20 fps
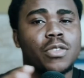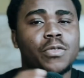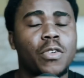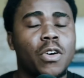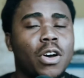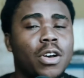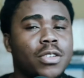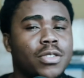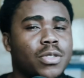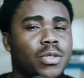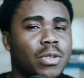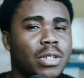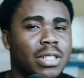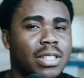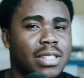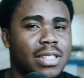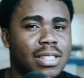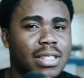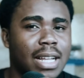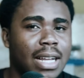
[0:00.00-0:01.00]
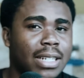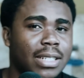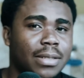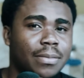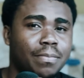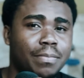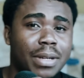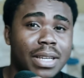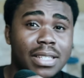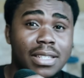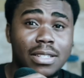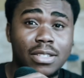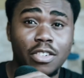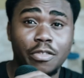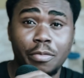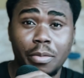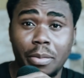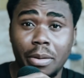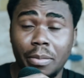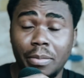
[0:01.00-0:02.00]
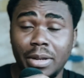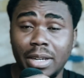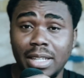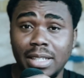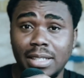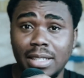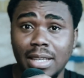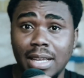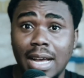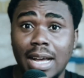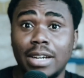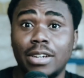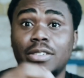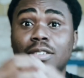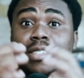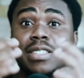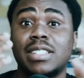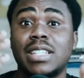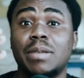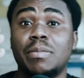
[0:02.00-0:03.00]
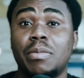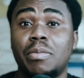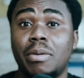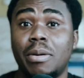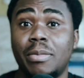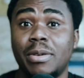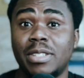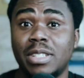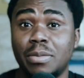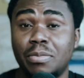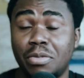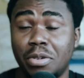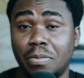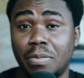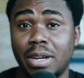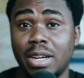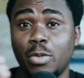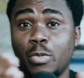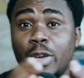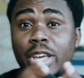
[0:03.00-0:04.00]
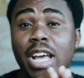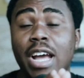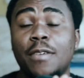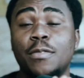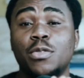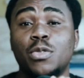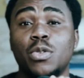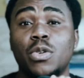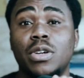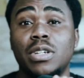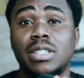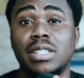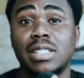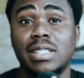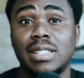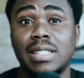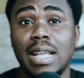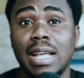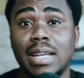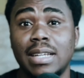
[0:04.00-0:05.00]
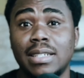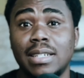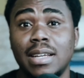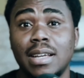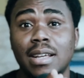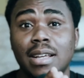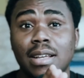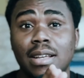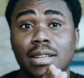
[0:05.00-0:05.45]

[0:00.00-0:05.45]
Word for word: So for us to understand the basis of probability and understand probability properly, we have to understand